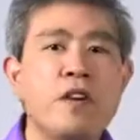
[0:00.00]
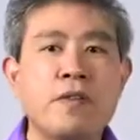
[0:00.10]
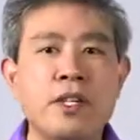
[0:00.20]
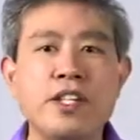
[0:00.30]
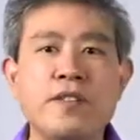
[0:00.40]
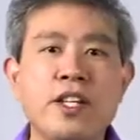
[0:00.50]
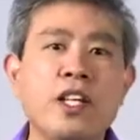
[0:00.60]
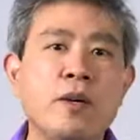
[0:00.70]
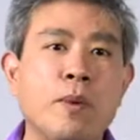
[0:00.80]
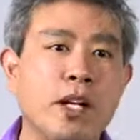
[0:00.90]
For this
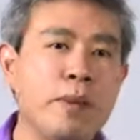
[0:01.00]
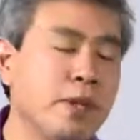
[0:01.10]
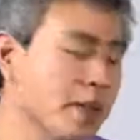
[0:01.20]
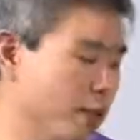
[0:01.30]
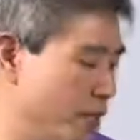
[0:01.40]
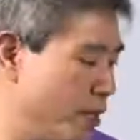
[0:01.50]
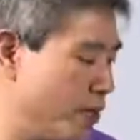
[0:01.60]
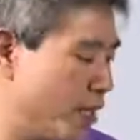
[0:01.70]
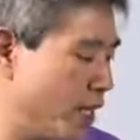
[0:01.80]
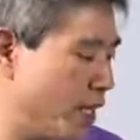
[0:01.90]
video, what I'm going to be
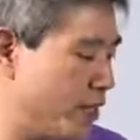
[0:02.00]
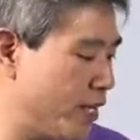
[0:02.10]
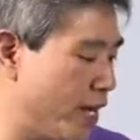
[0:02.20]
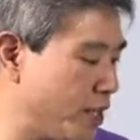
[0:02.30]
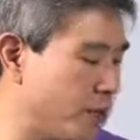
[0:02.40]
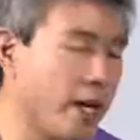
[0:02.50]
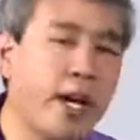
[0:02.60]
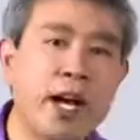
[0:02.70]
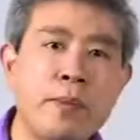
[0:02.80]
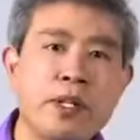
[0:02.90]
using is the X-Rite
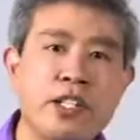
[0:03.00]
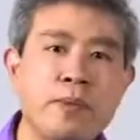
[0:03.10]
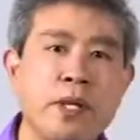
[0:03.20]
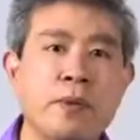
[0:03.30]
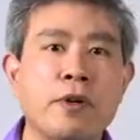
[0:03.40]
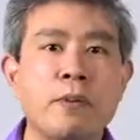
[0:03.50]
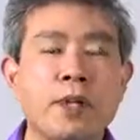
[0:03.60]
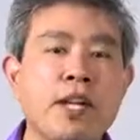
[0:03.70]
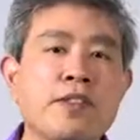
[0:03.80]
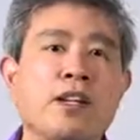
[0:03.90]
i1Display Pro
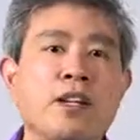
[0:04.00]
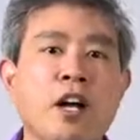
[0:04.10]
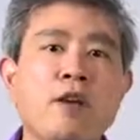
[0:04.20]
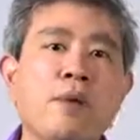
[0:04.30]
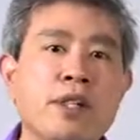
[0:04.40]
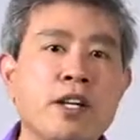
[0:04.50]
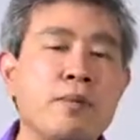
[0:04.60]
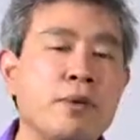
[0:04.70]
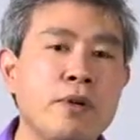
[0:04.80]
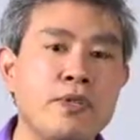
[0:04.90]
Plus along with their
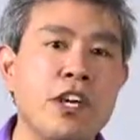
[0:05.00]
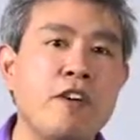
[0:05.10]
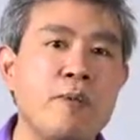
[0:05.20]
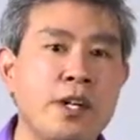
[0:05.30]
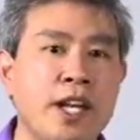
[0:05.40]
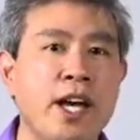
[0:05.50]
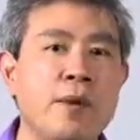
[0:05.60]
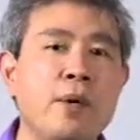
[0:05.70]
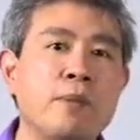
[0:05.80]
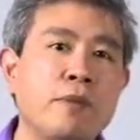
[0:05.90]
Pro software, the
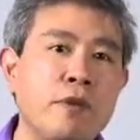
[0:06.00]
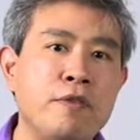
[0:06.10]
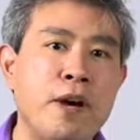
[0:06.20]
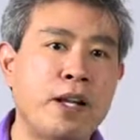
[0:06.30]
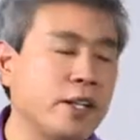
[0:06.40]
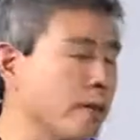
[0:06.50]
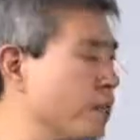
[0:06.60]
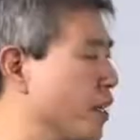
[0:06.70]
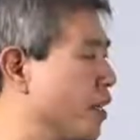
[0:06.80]
i1 Profiler,